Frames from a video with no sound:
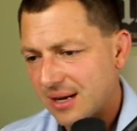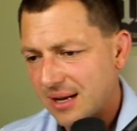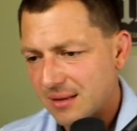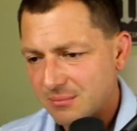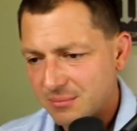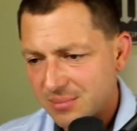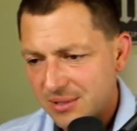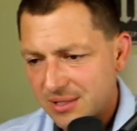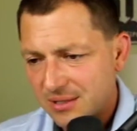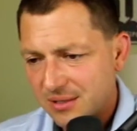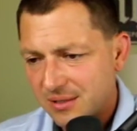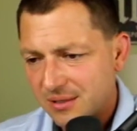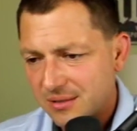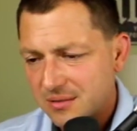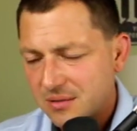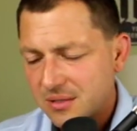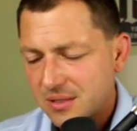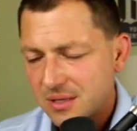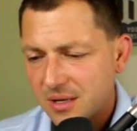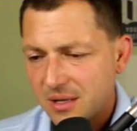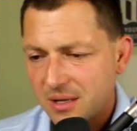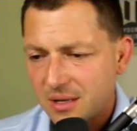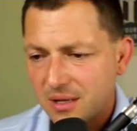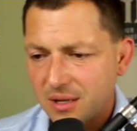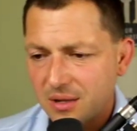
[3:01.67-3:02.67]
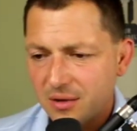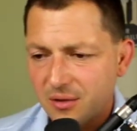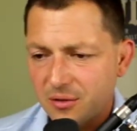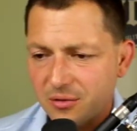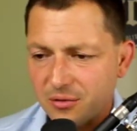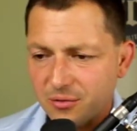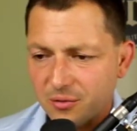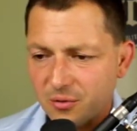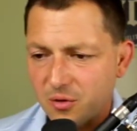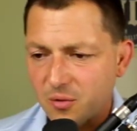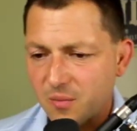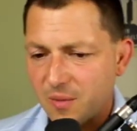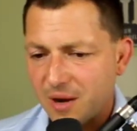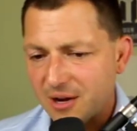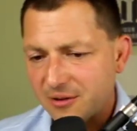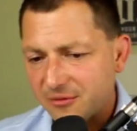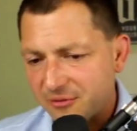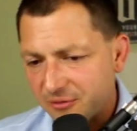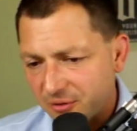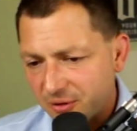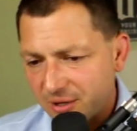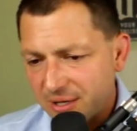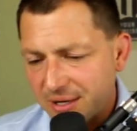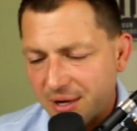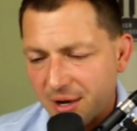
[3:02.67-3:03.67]
that I built through my
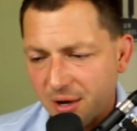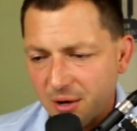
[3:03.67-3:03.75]
free